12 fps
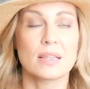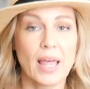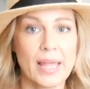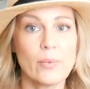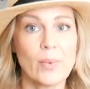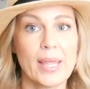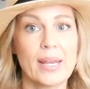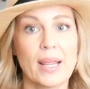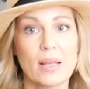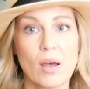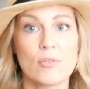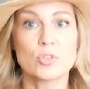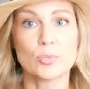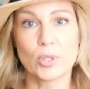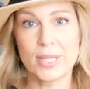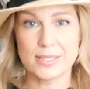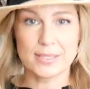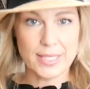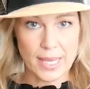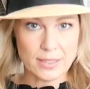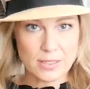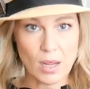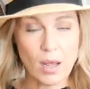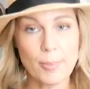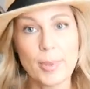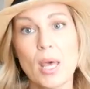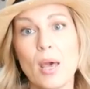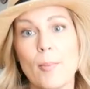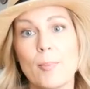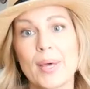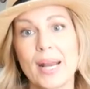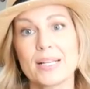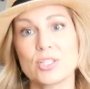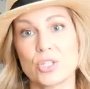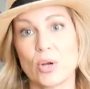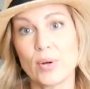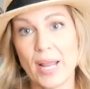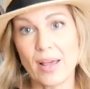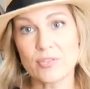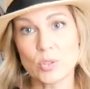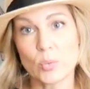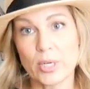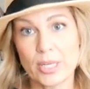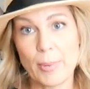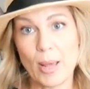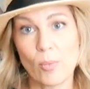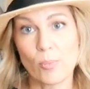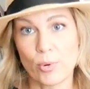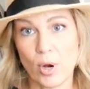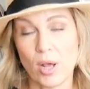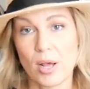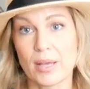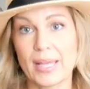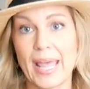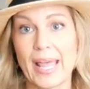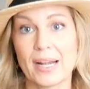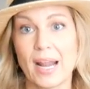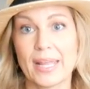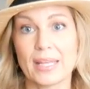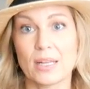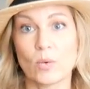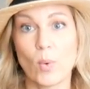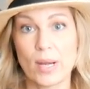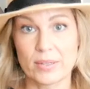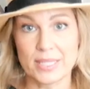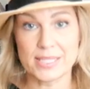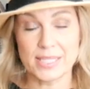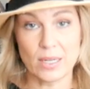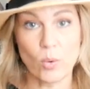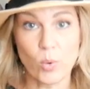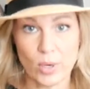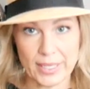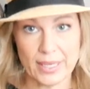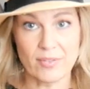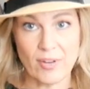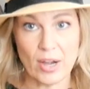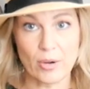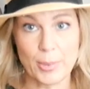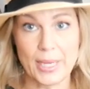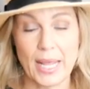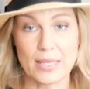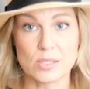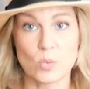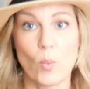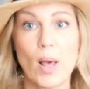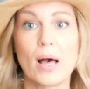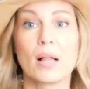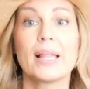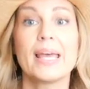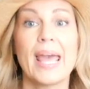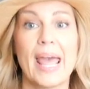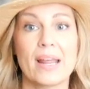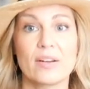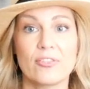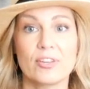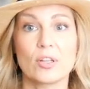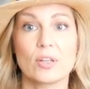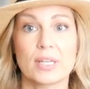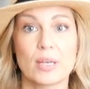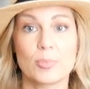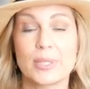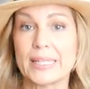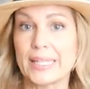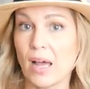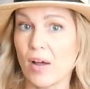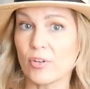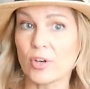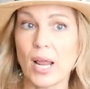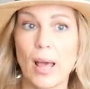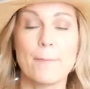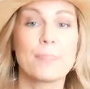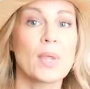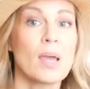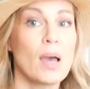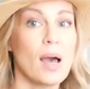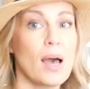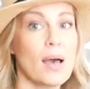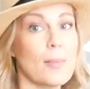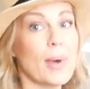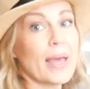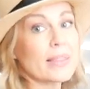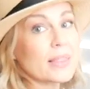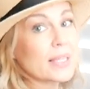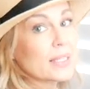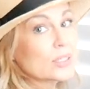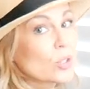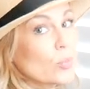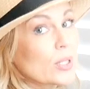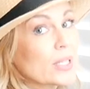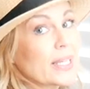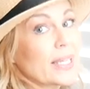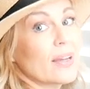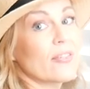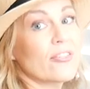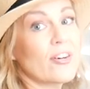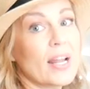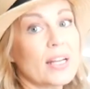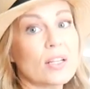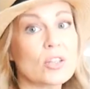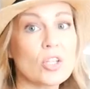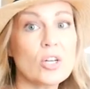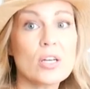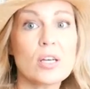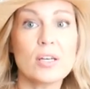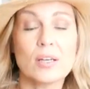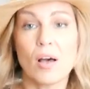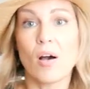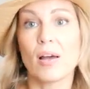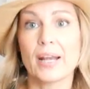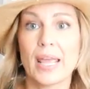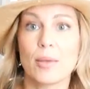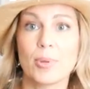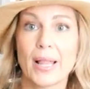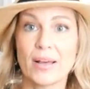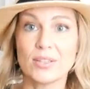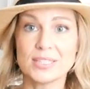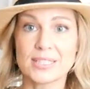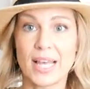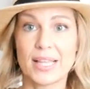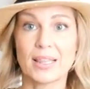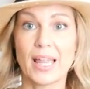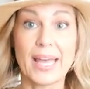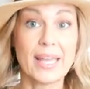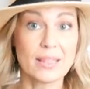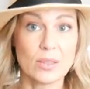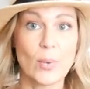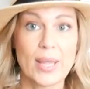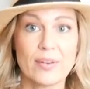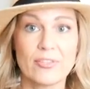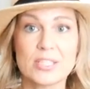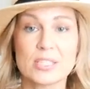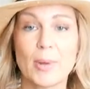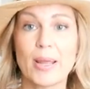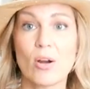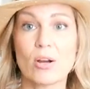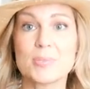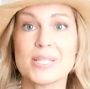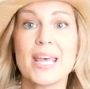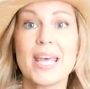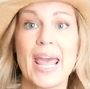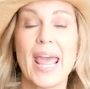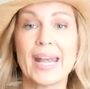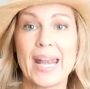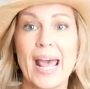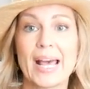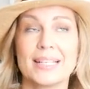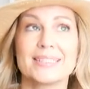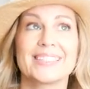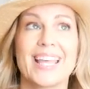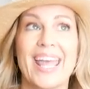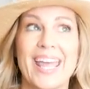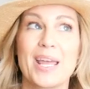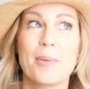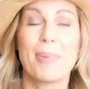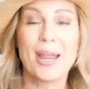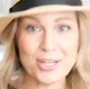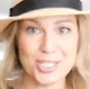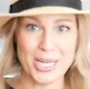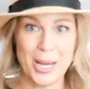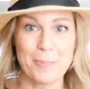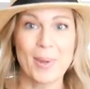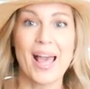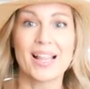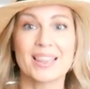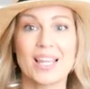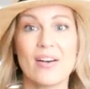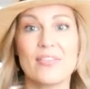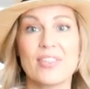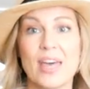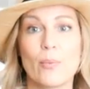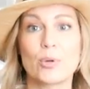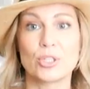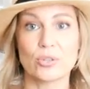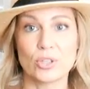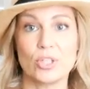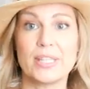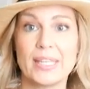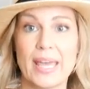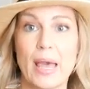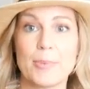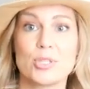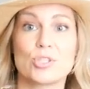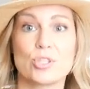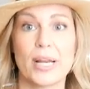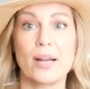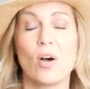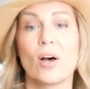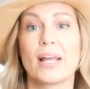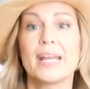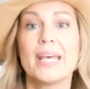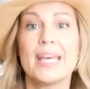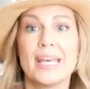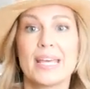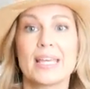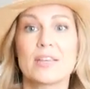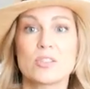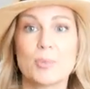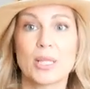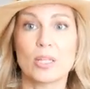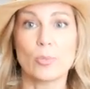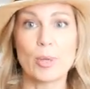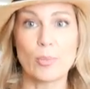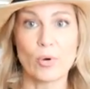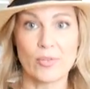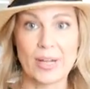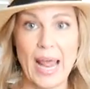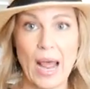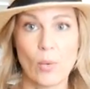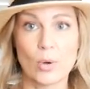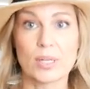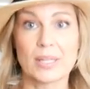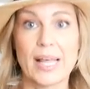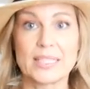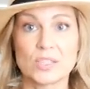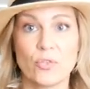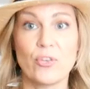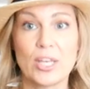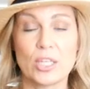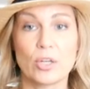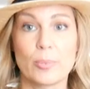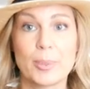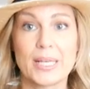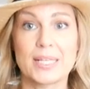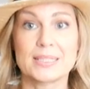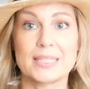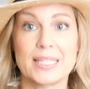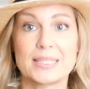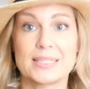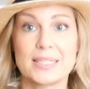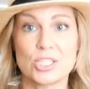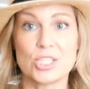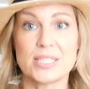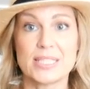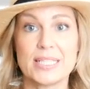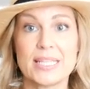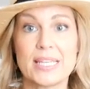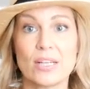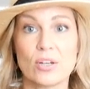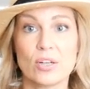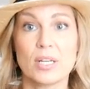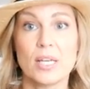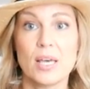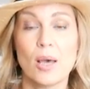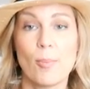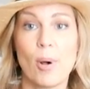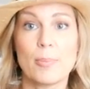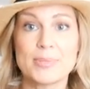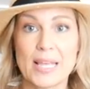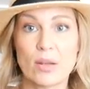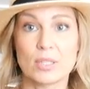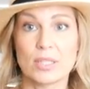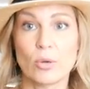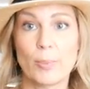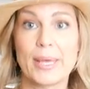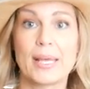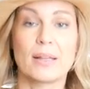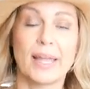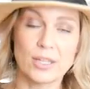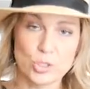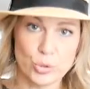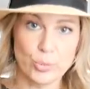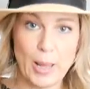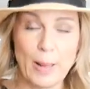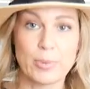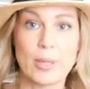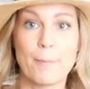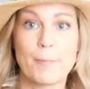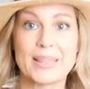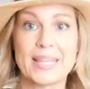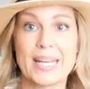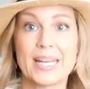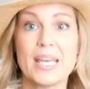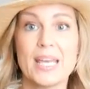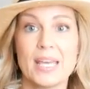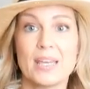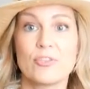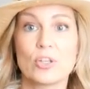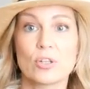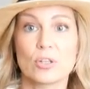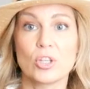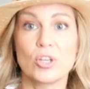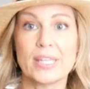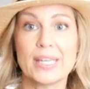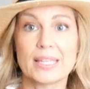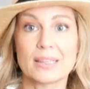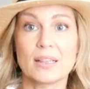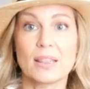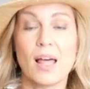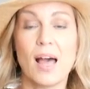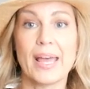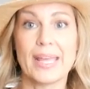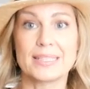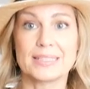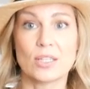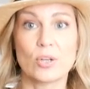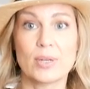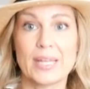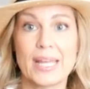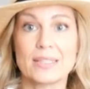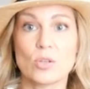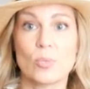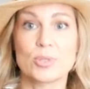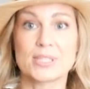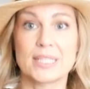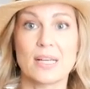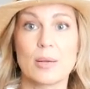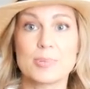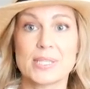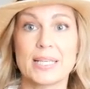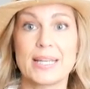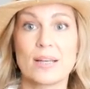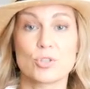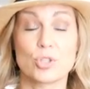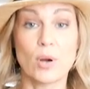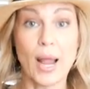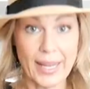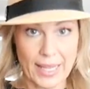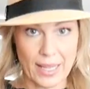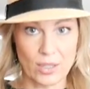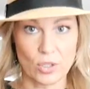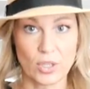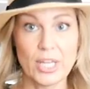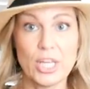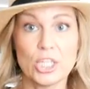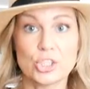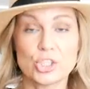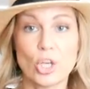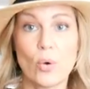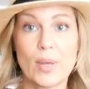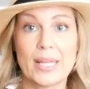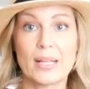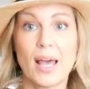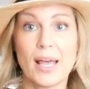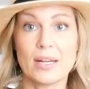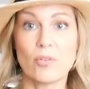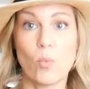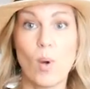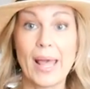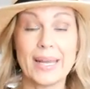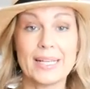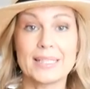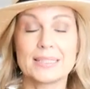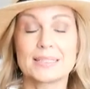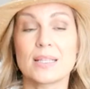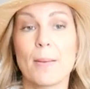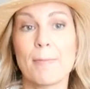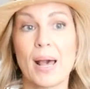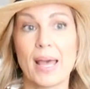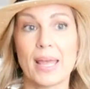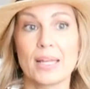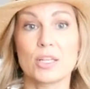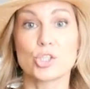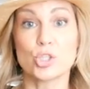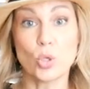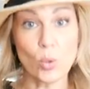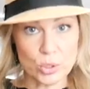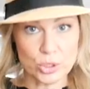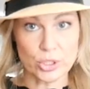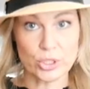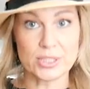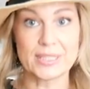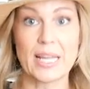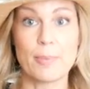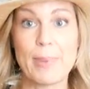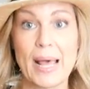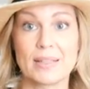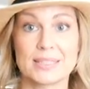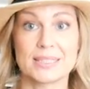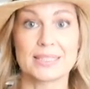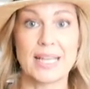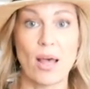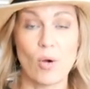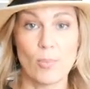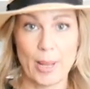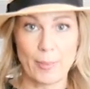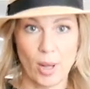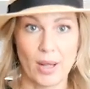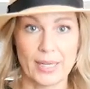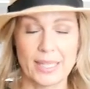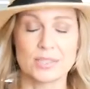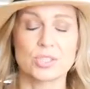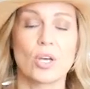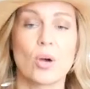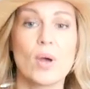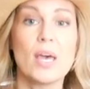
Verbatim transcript: lightweight and comfortable as a tank top, but I don't have to worry about bra, and I can wear this in a work environment as well and feel completely covered up. Um, I think it's a really fun look on a blouse. I like the way it fits my arms. And as a pear shape, I love that when you're looking at me straight on, it gives me a little bit more of an hourglass figure because it cinches in here, pops out a little bit like a true peplum, but then if you're looking at the lines, it creates almost an upside down triangle. So it kind of widens my shoulders and balances out my body. So